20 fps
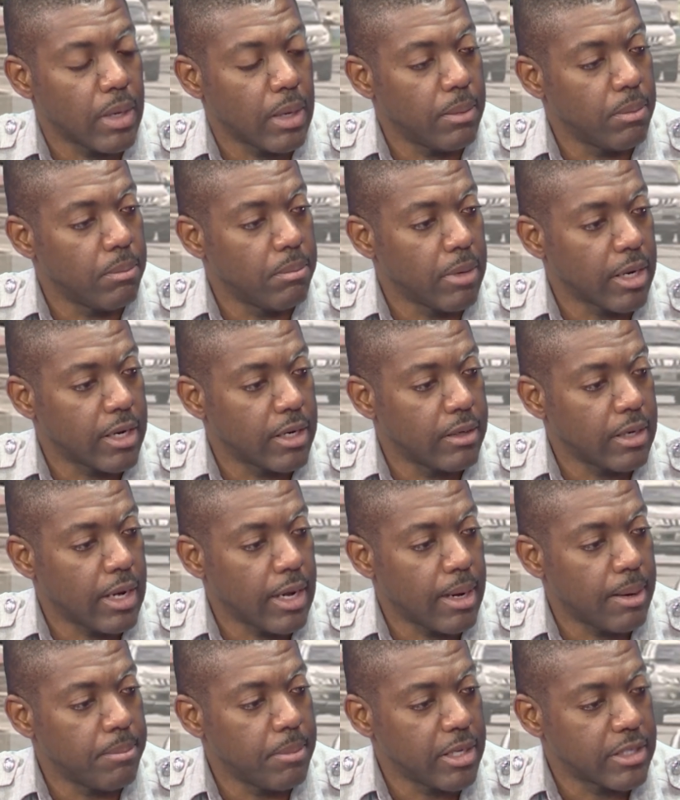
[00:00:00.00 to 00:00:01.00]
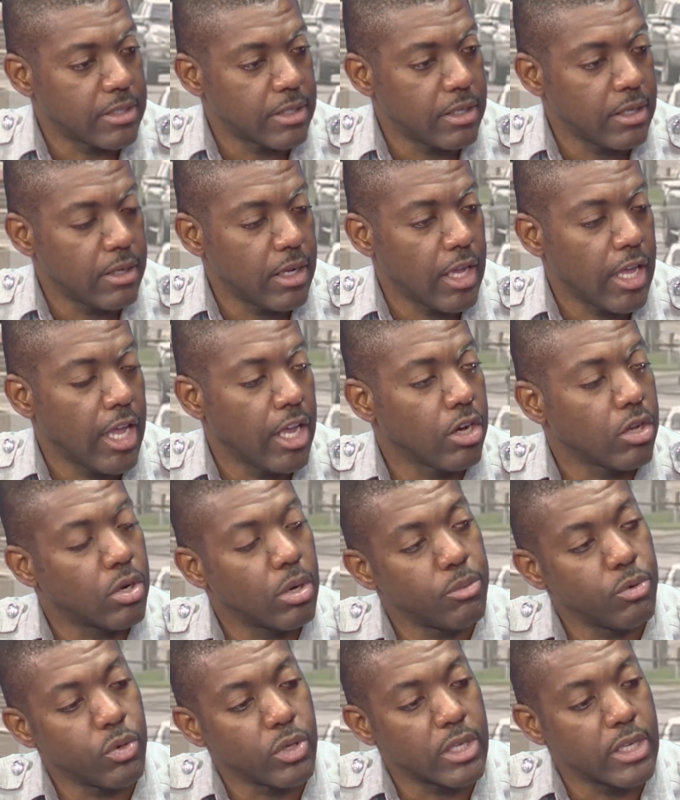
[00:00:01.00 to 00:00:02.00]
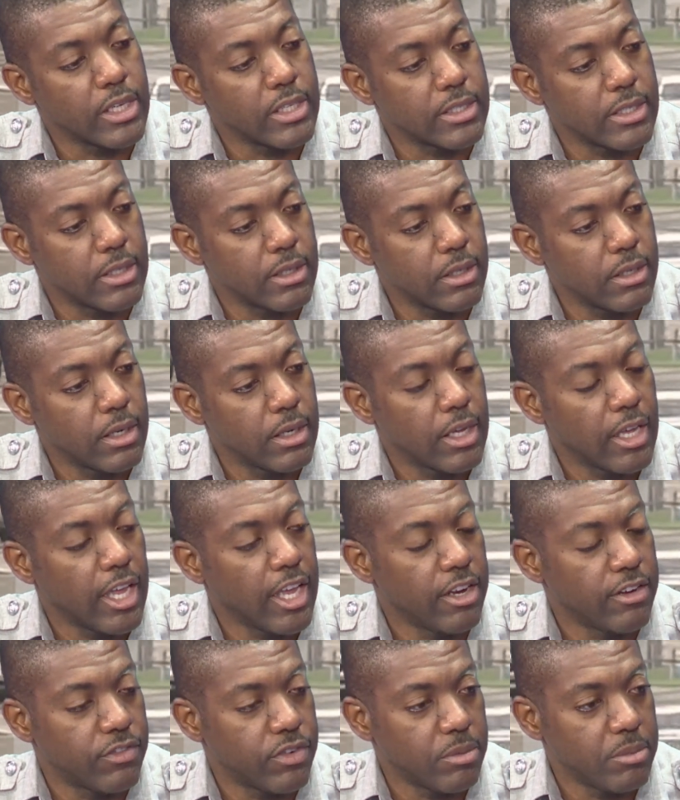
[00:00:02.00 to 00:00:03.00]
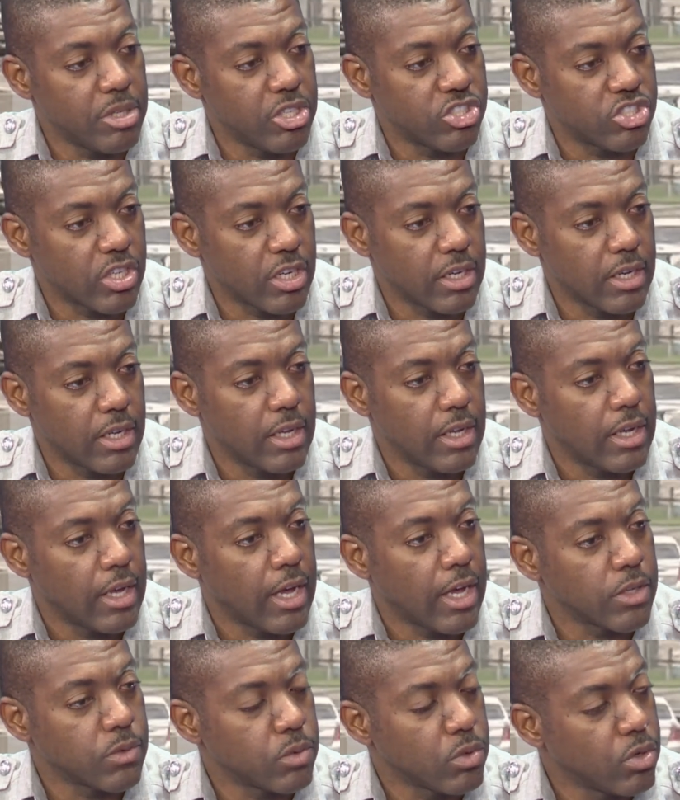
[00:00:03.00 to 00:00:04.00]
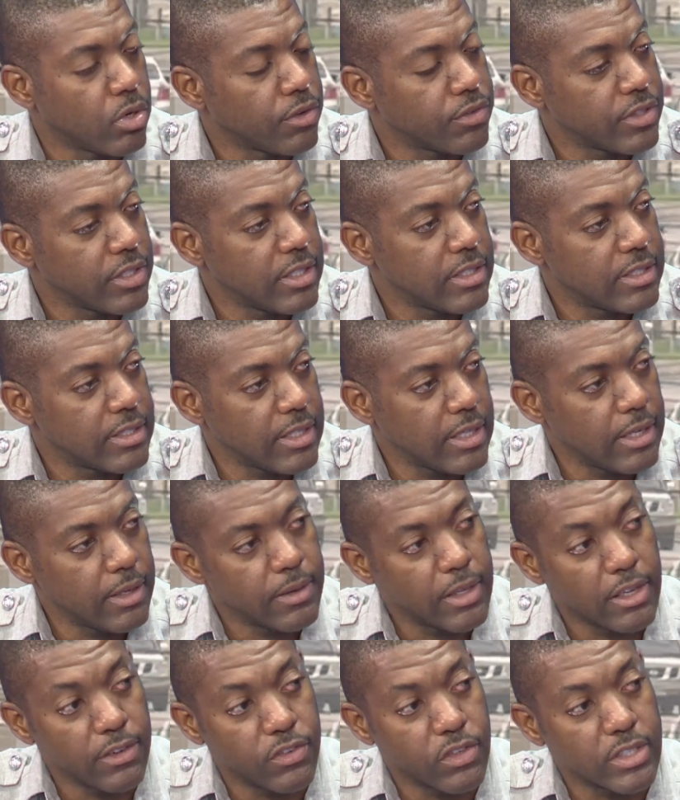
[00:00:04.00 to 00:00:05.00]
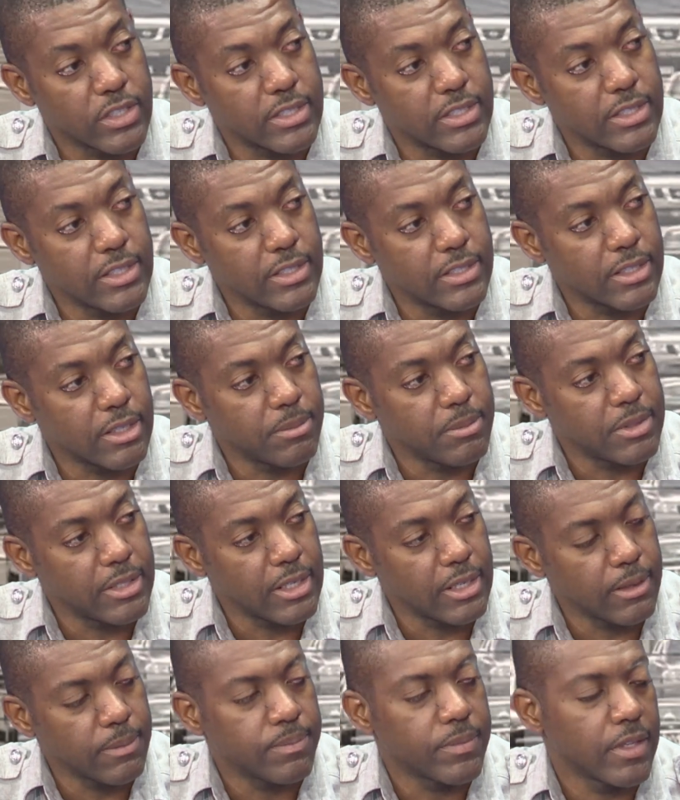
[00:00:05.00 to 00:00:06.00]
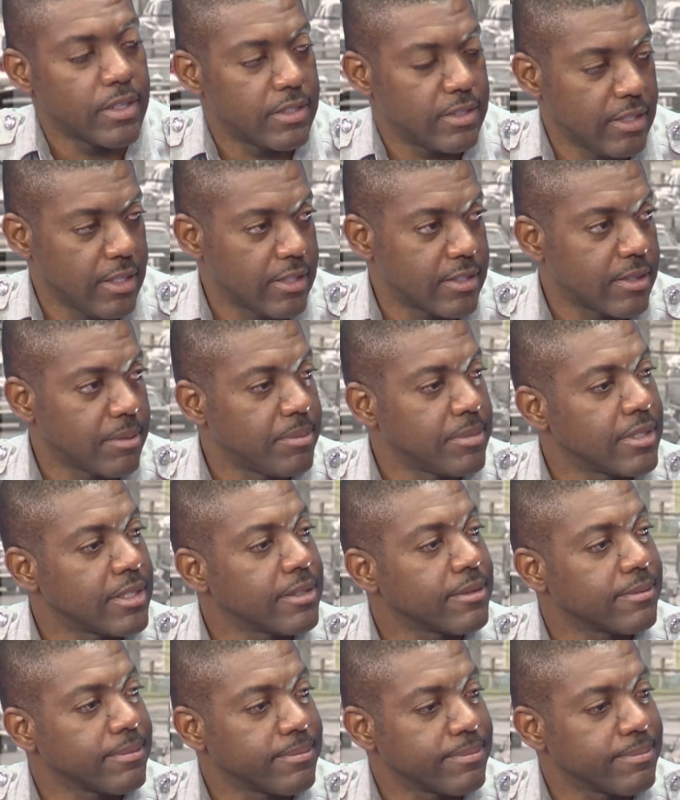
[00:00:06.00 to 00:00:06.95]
method in communicating information. As we often say, if you see something, say something.